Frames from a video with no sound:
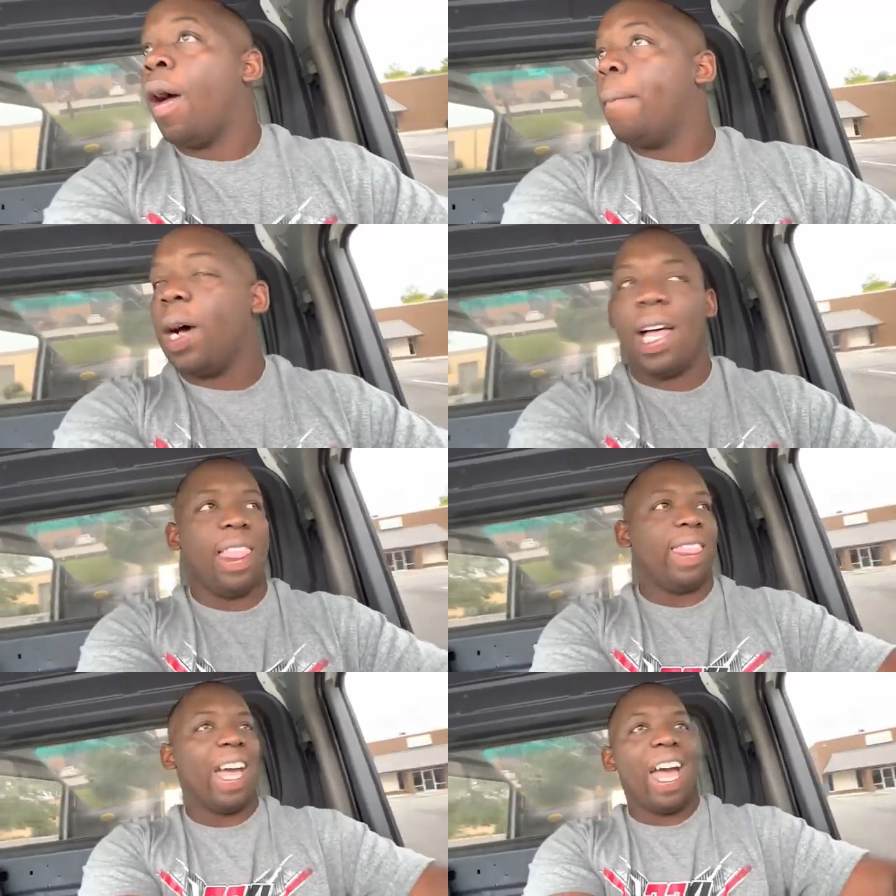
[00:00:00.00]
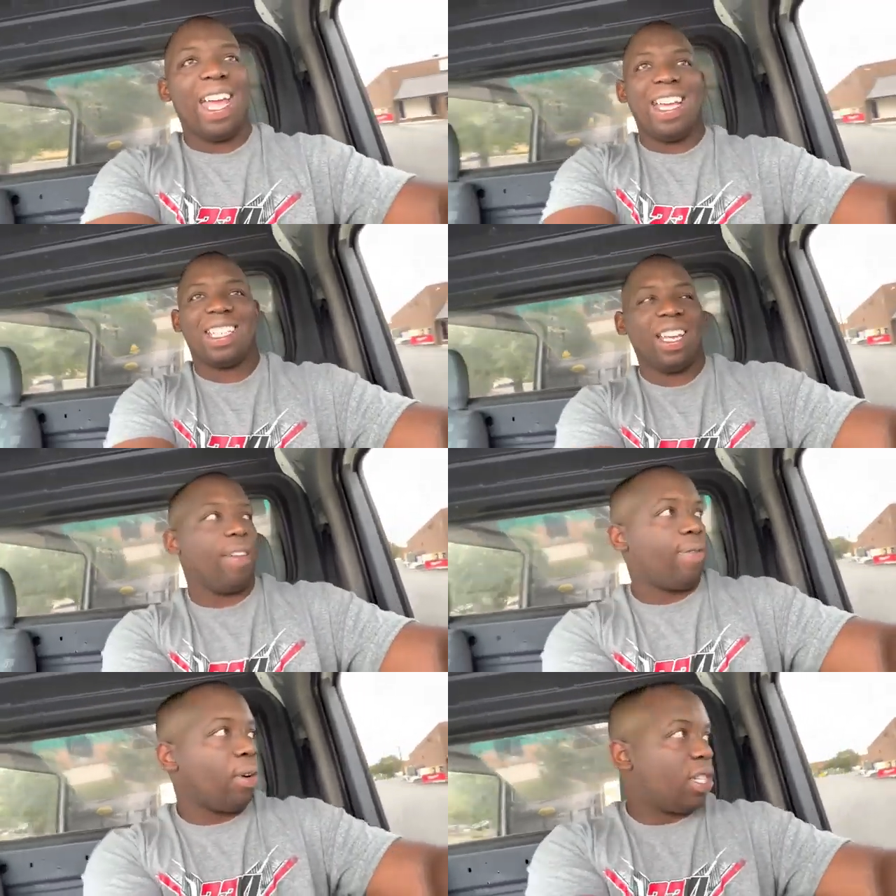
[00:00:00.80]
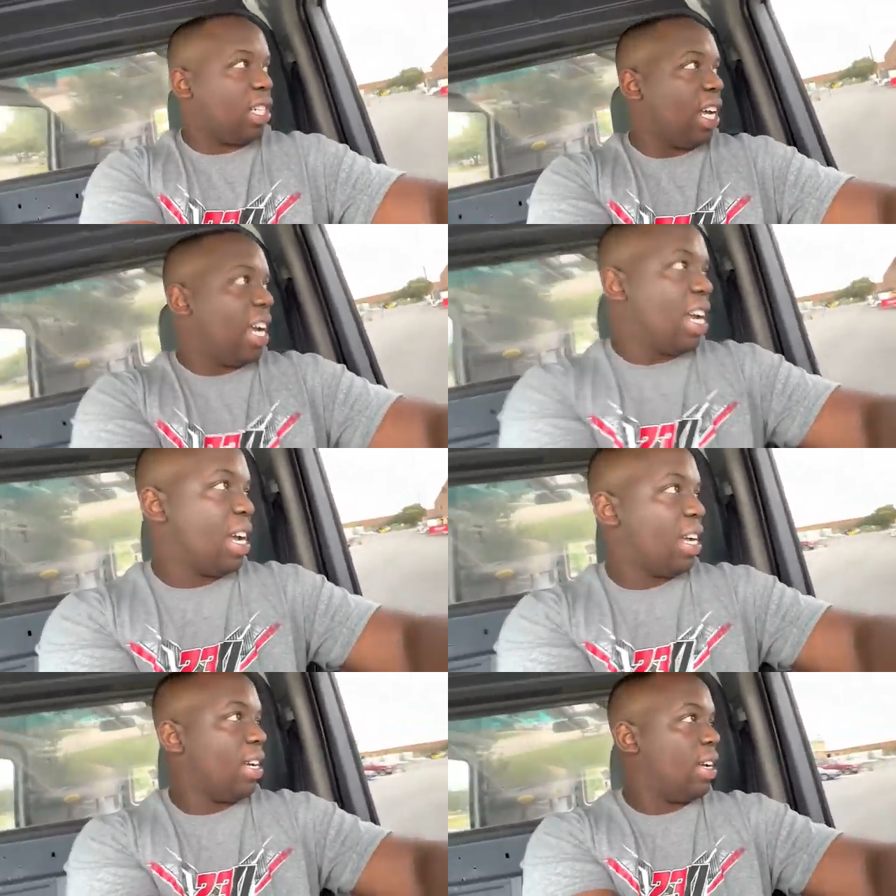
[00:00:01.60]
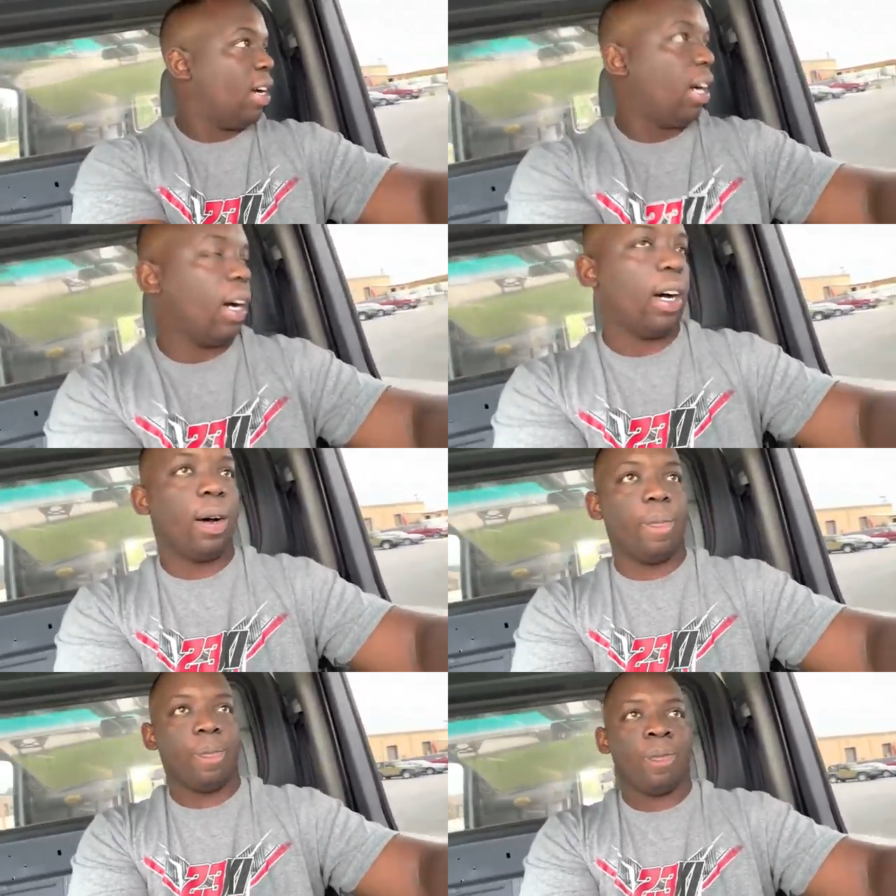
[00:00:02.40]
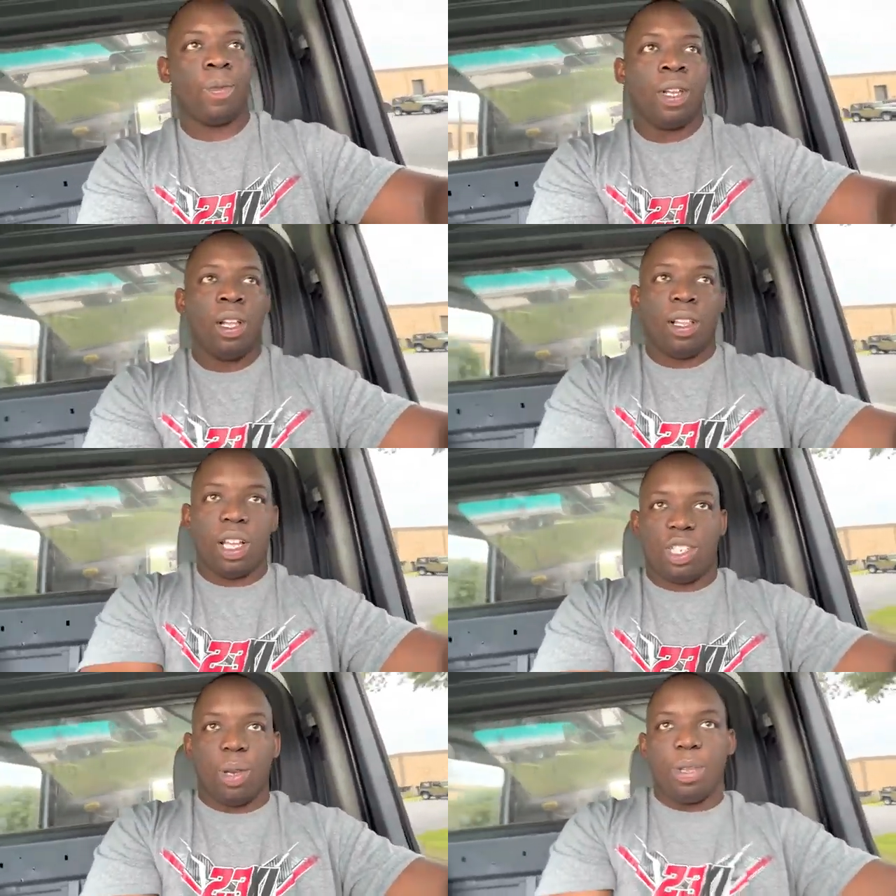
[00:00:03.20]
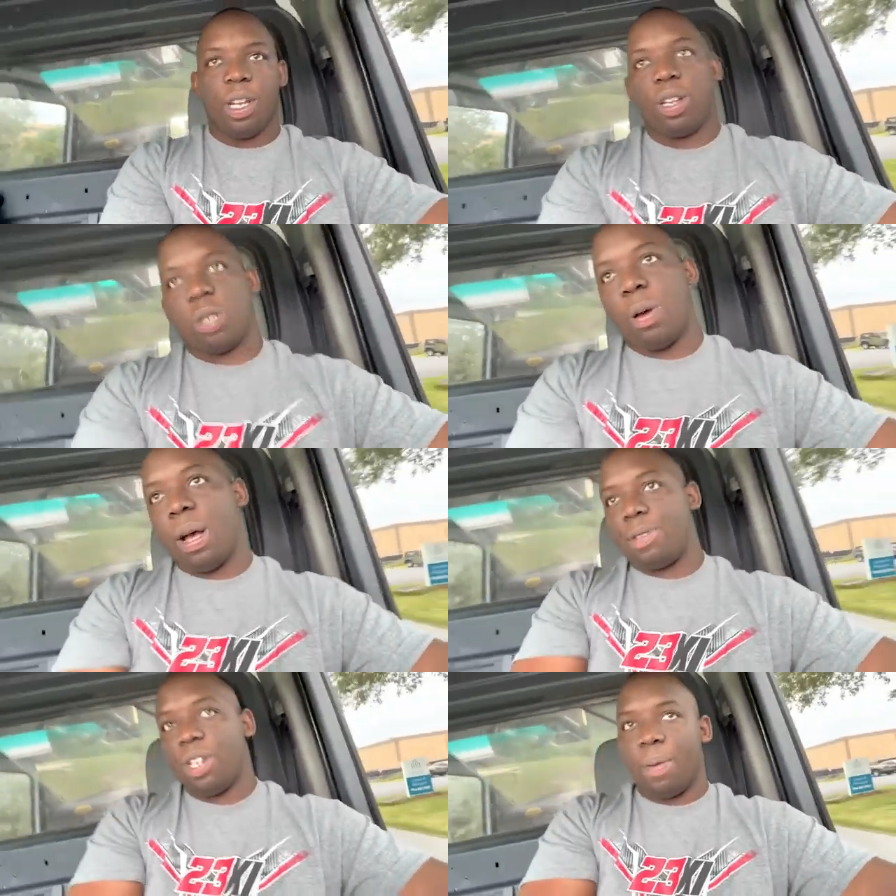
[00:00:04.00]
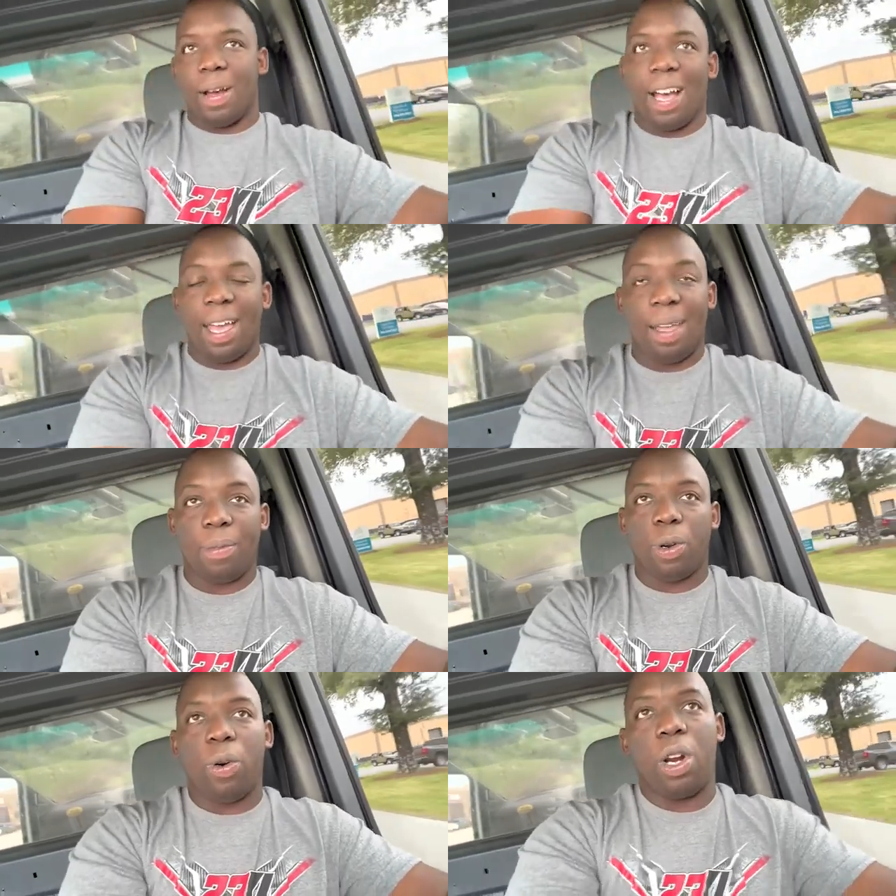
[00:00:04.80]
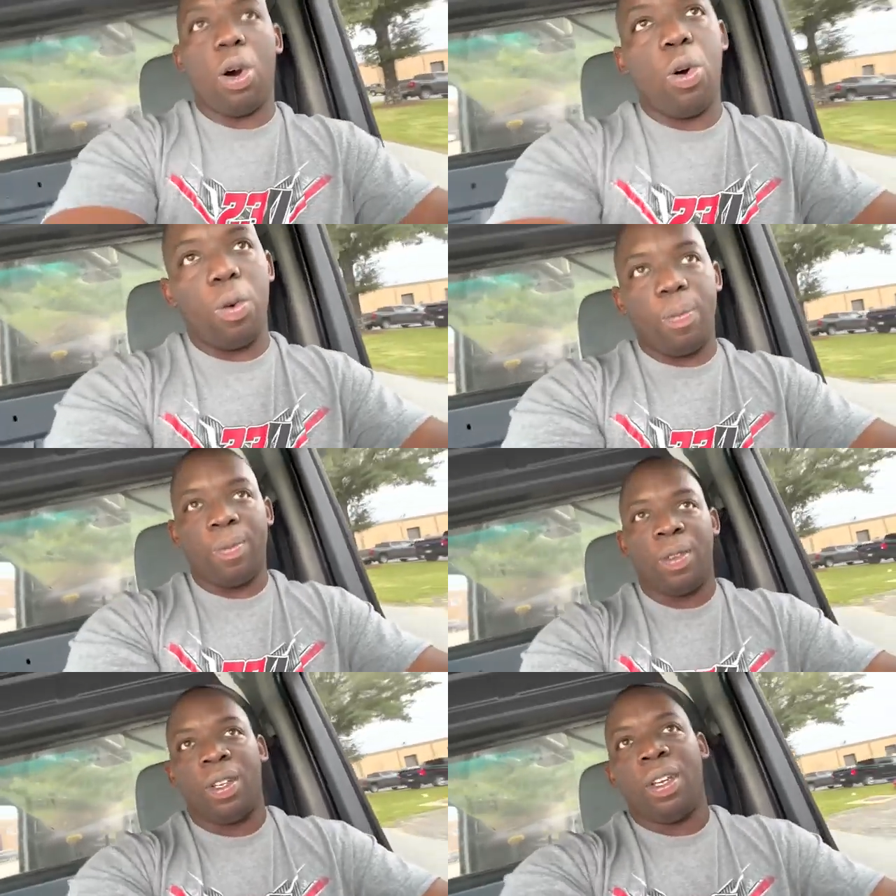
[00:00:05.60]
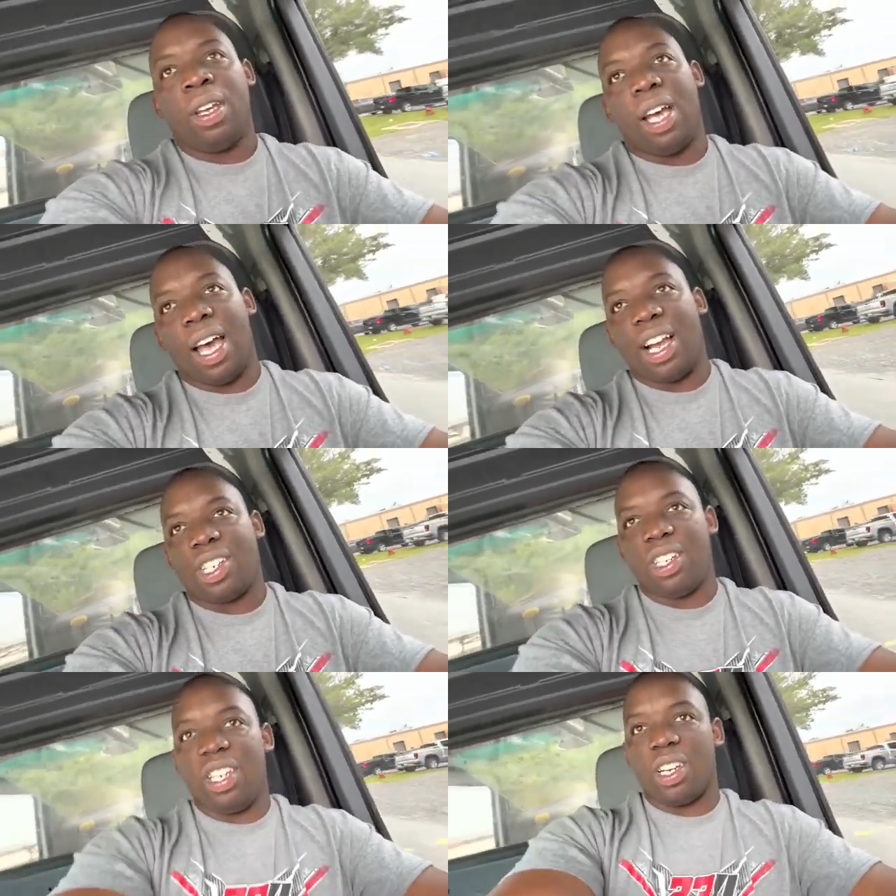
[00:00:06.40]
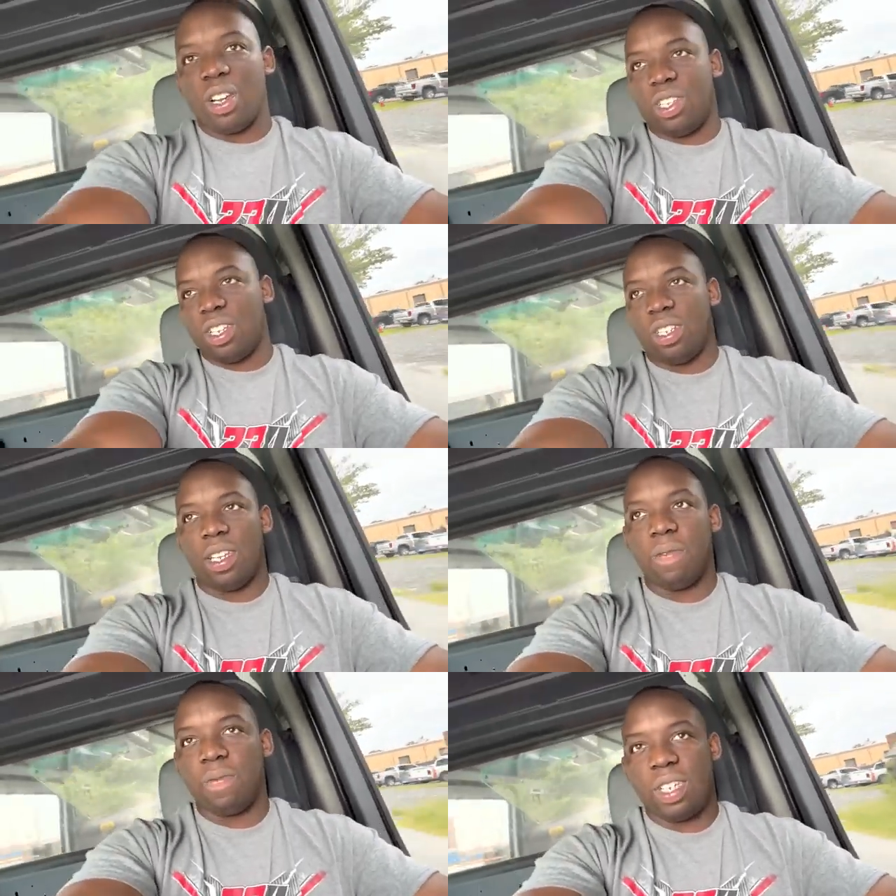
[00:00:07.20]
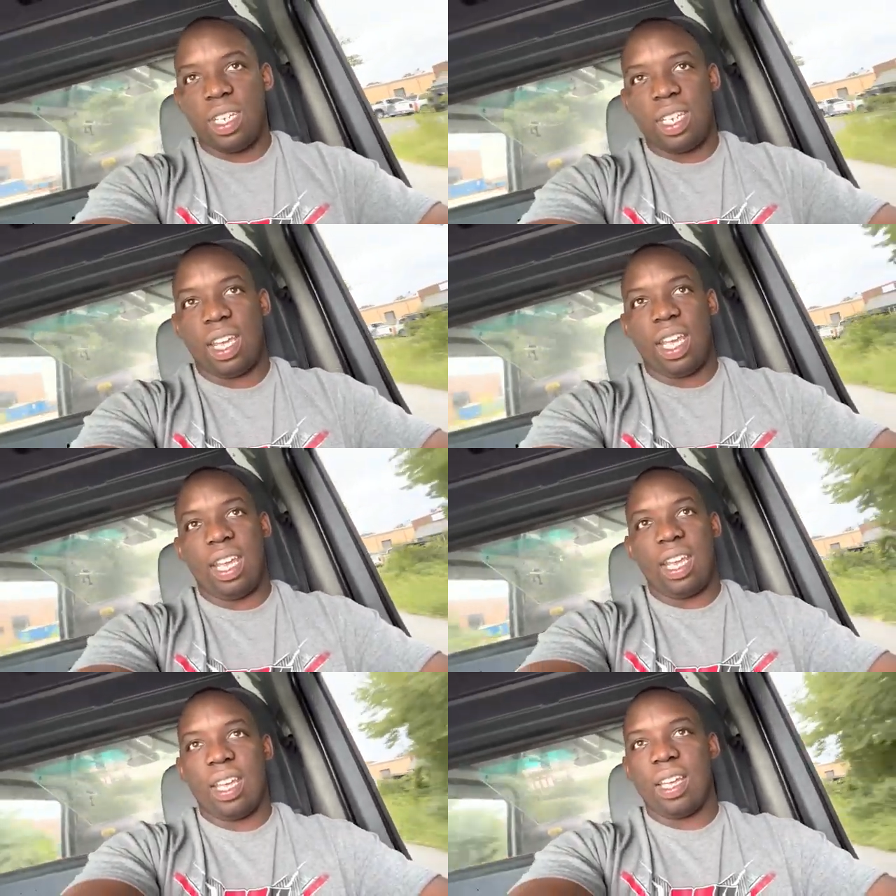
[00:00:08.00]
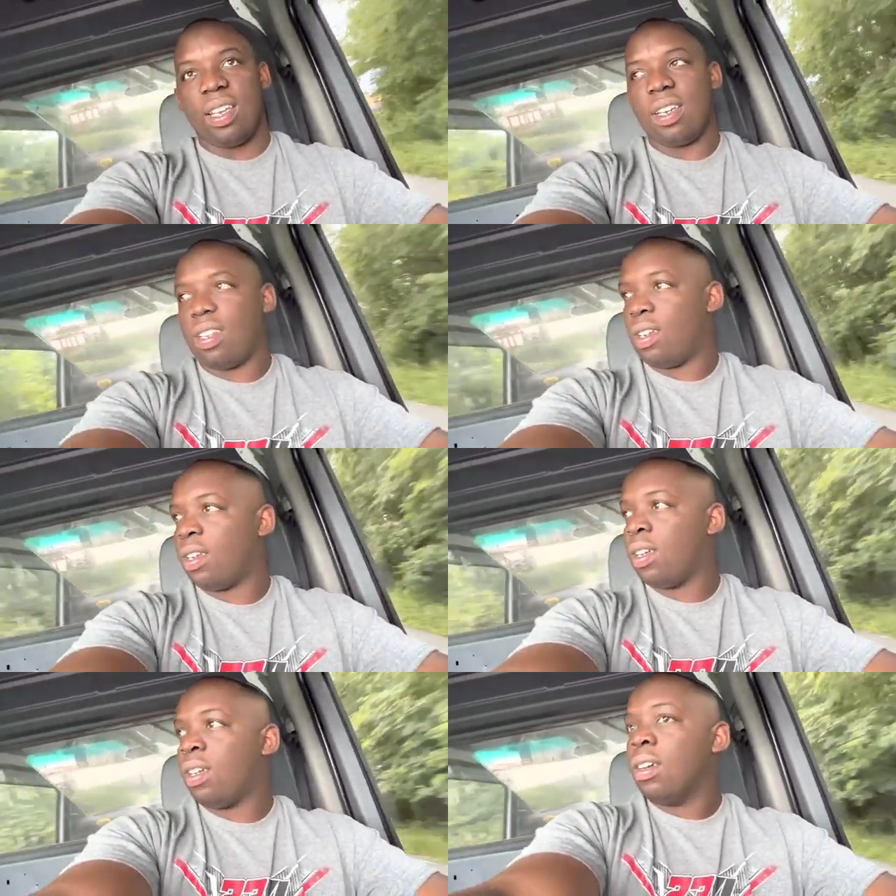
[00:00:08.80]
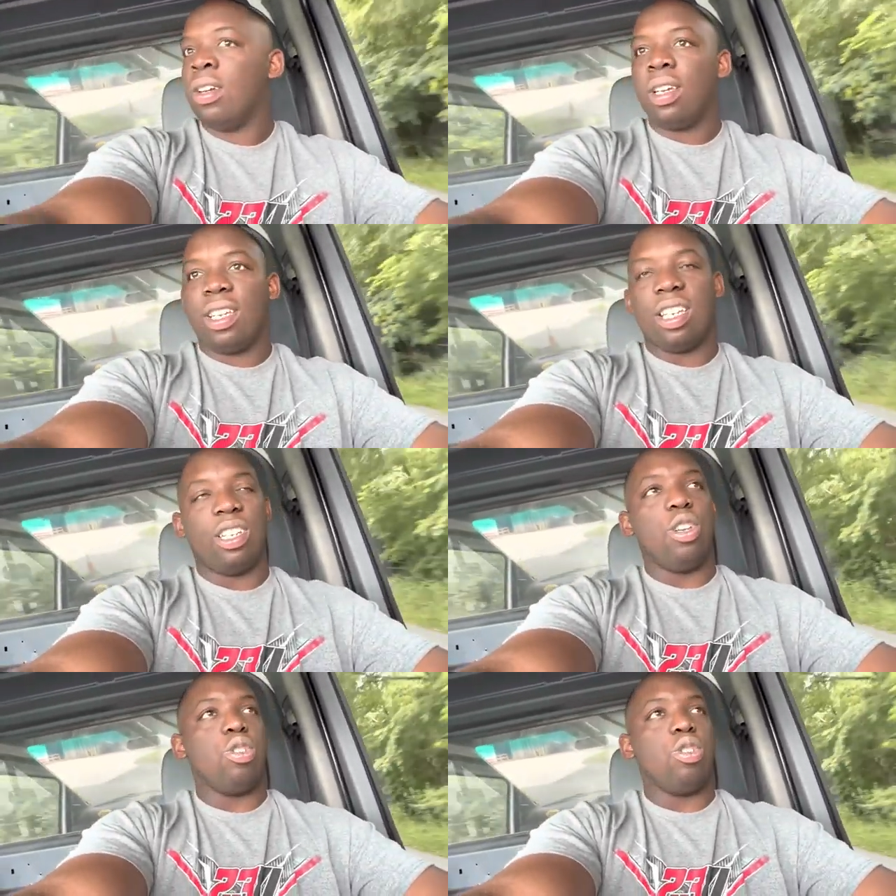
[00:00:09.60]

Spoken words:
But that is it for today. Unless something else pops up, I am going home. I actually need to go to the DMV and get a new